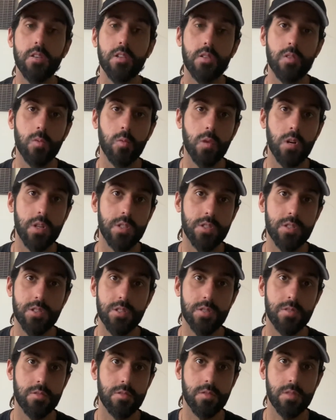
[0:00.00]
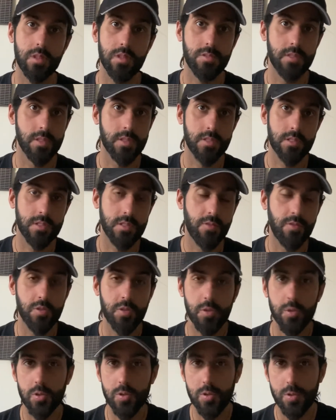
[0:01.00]
or watch even stuff on
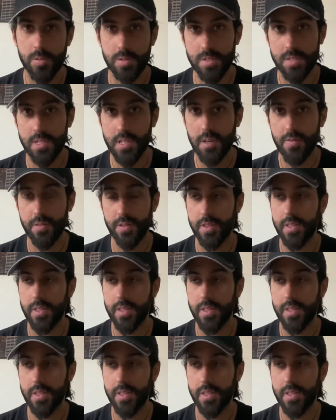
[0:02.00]
YouTube and stuff,